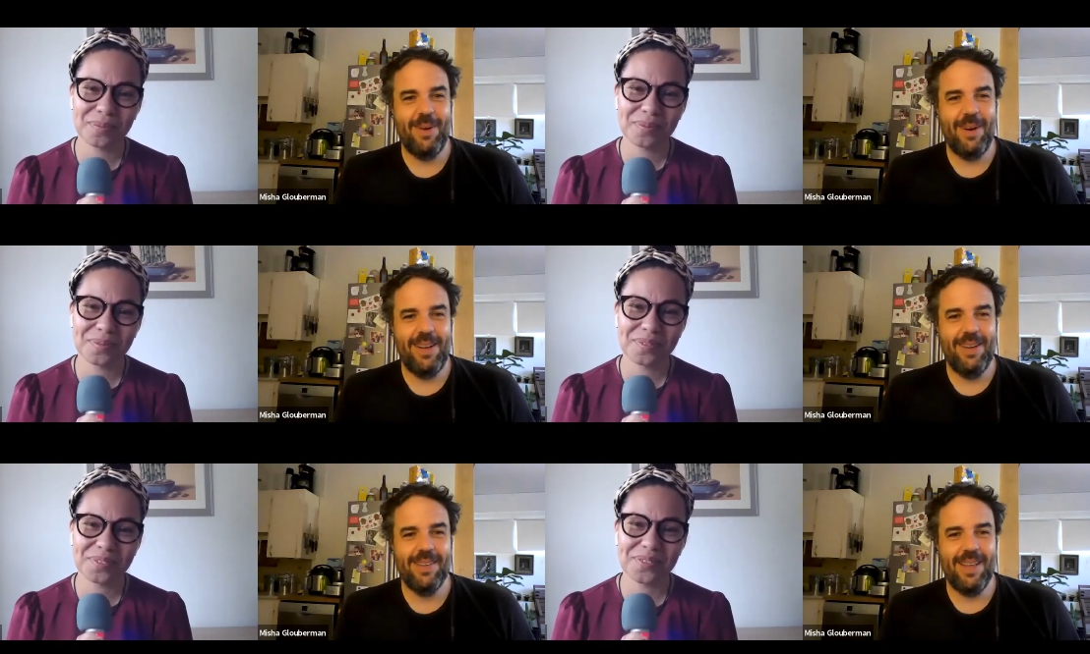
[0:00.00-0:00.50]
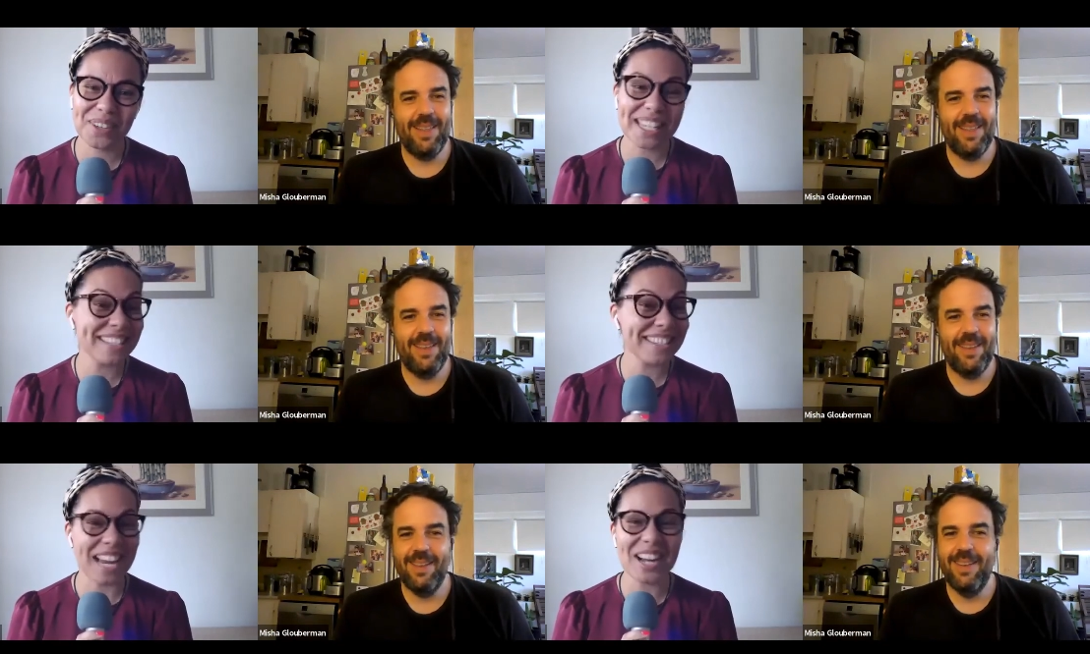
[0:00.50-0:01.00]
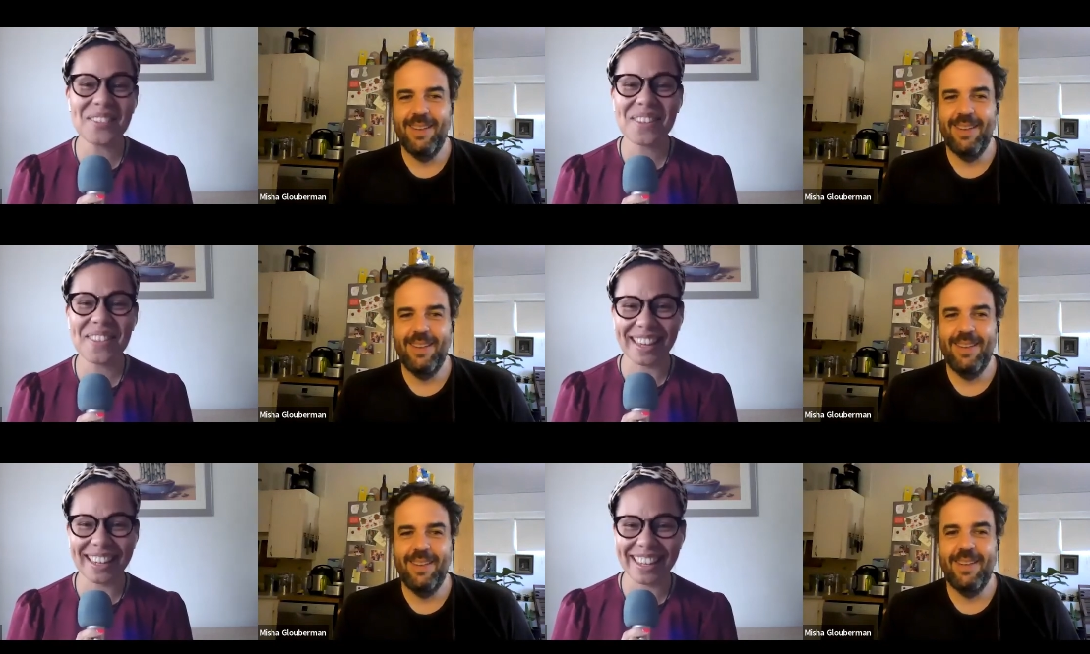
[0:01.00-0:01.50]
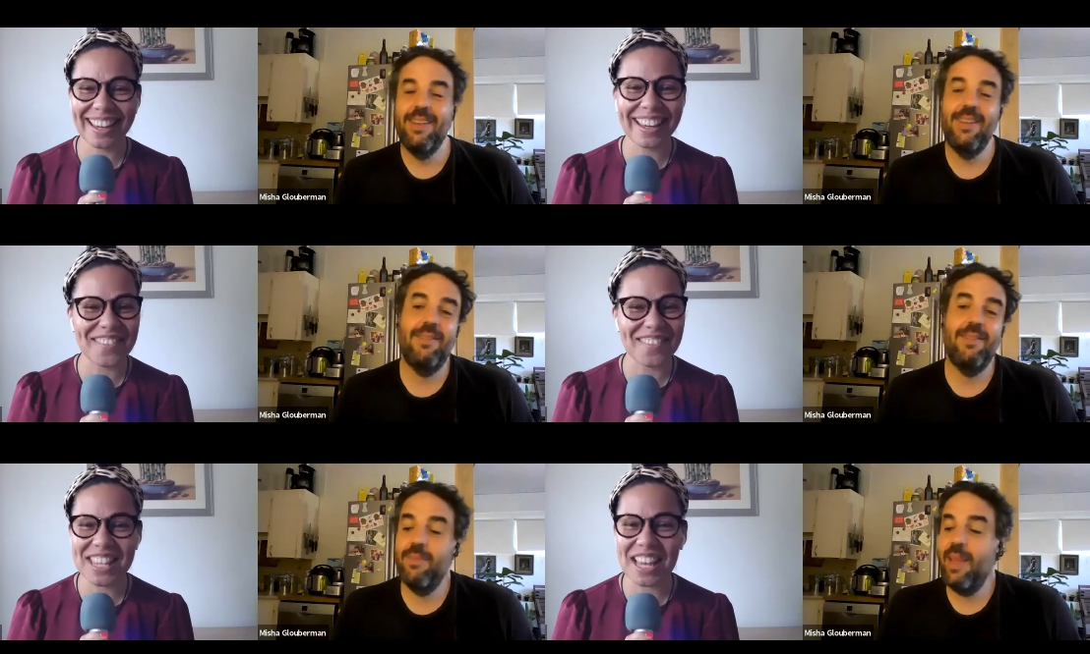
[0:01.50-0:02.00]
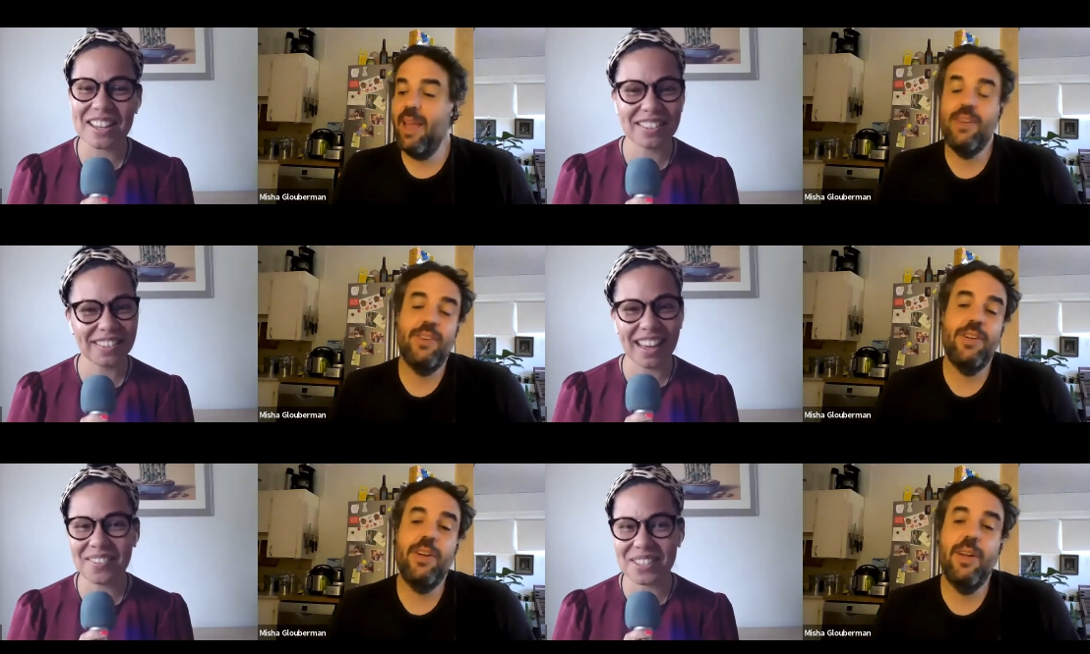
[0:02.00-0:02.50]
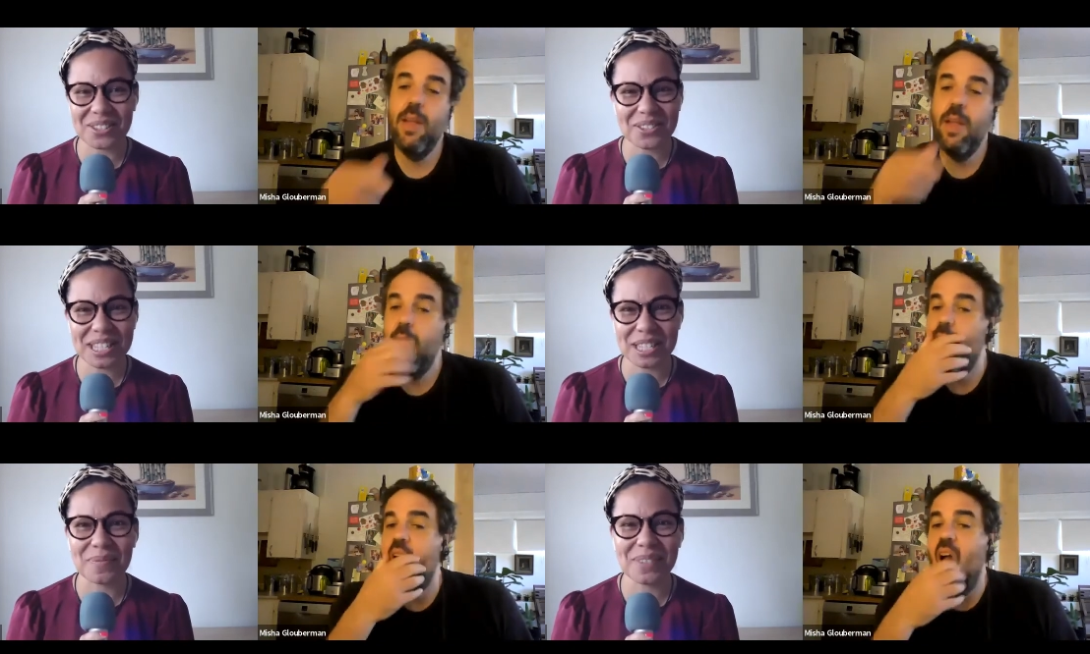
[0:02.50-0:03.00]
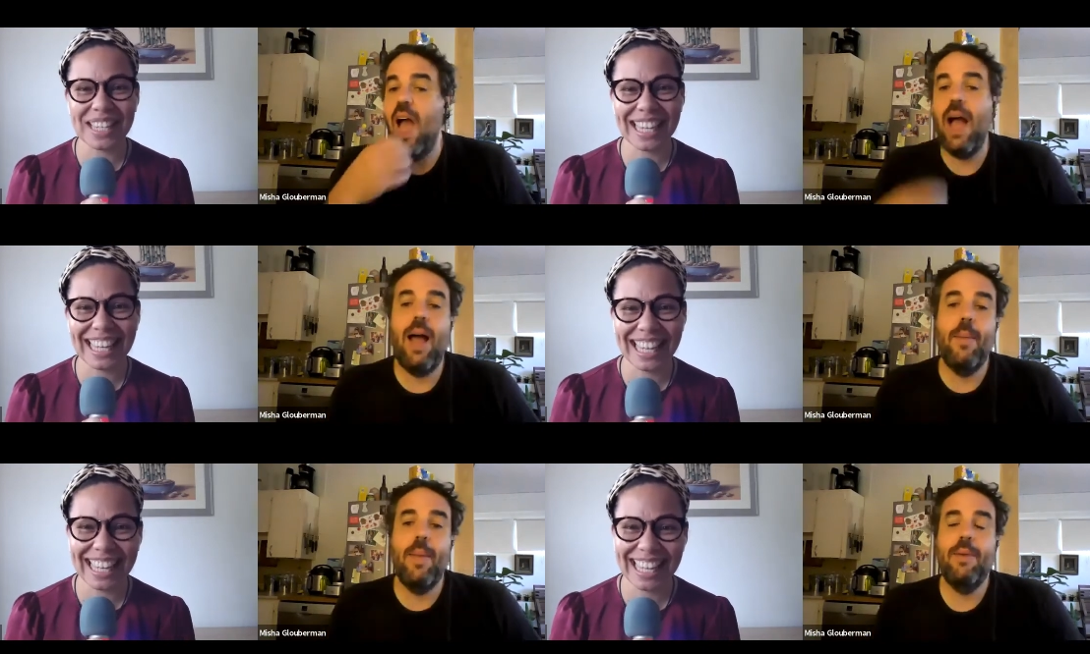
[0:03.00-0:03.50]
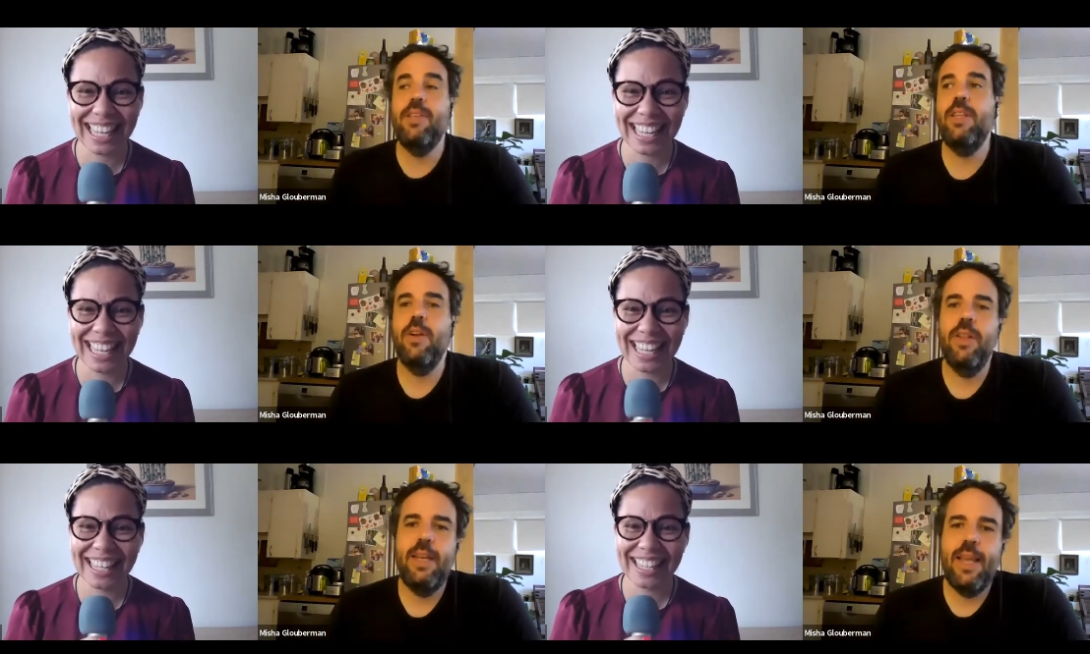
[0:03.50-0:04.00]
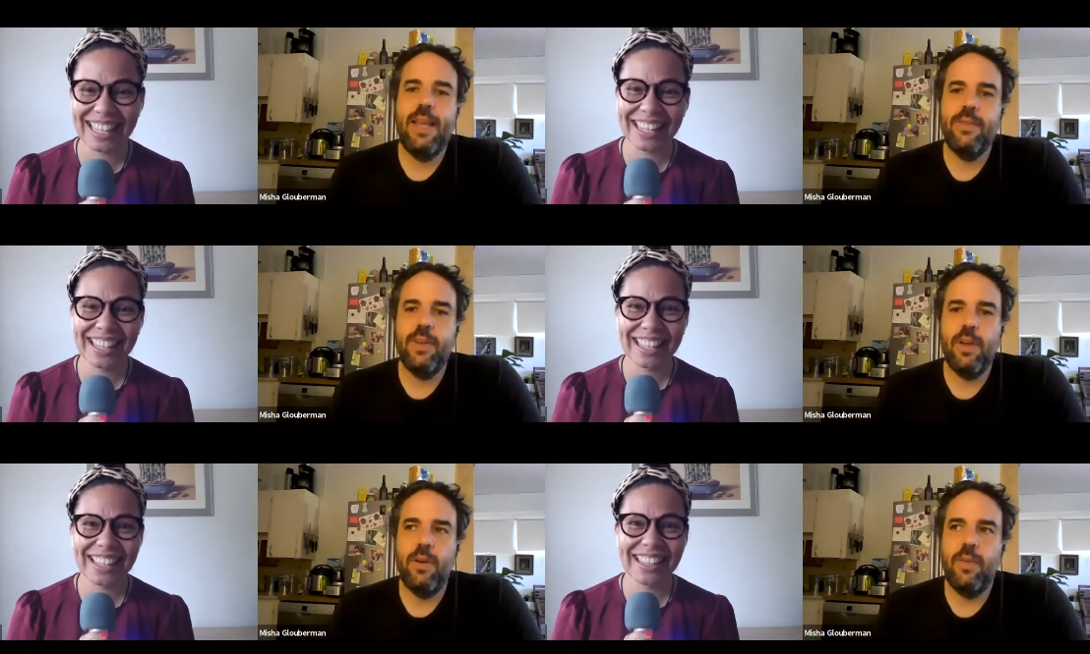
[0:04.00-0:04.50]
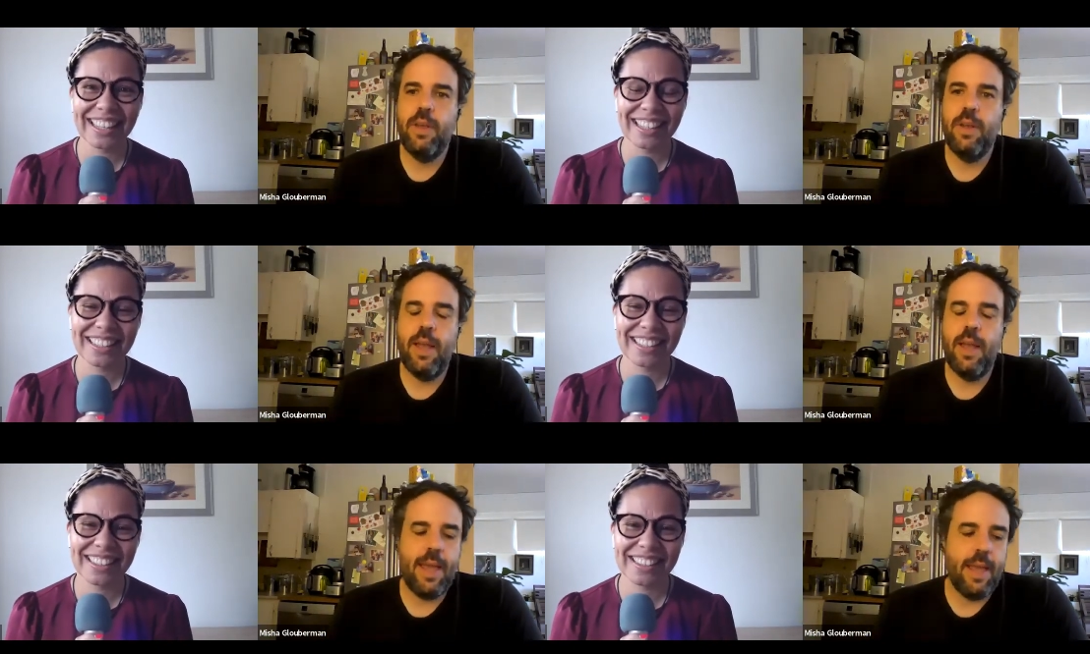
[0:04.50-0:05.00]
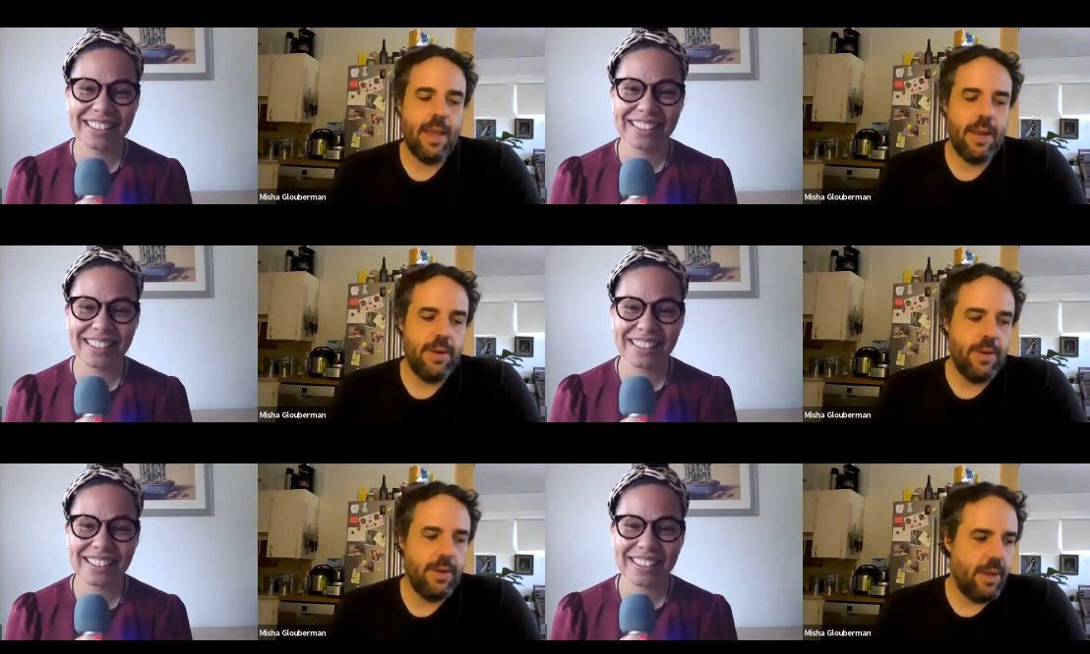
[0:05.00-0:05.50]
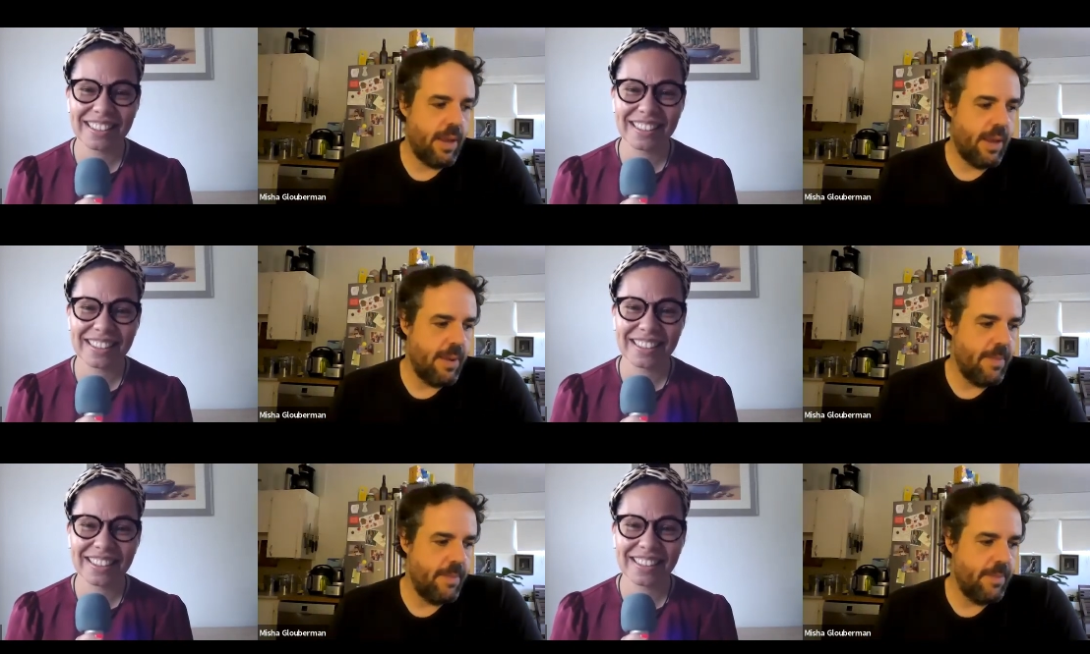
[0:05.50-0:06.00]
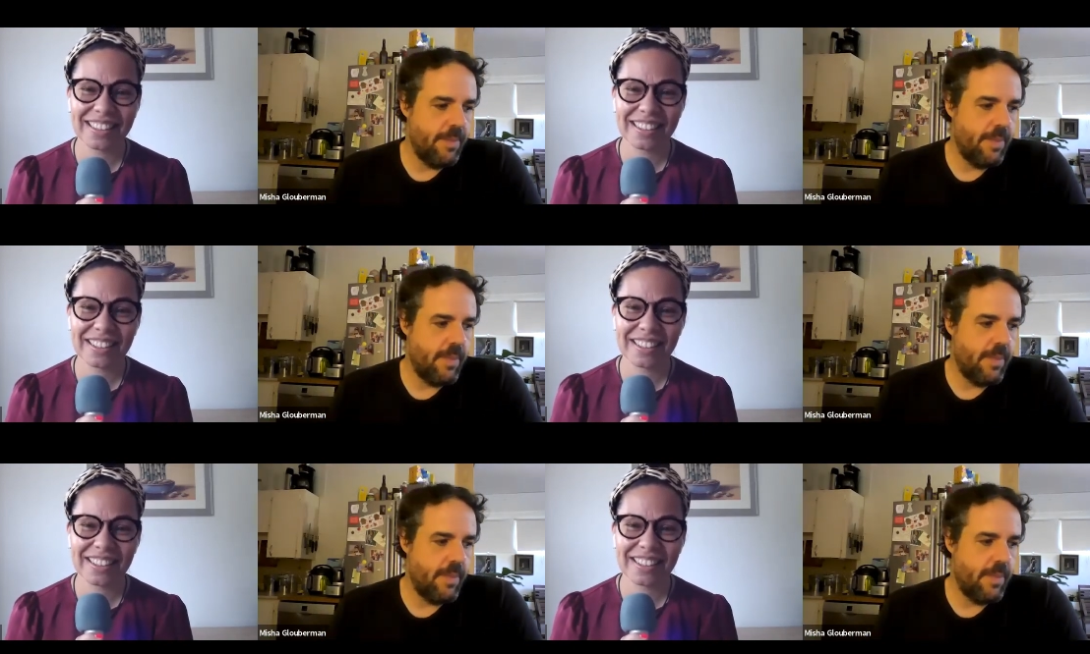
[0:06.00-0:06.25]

Speaker 1: party? Is
Speaker 2: that we can the... start with that. Yeah, I mean, that, that was awesome.
Speaker 1: I mean, it was in the early days of COVID and um,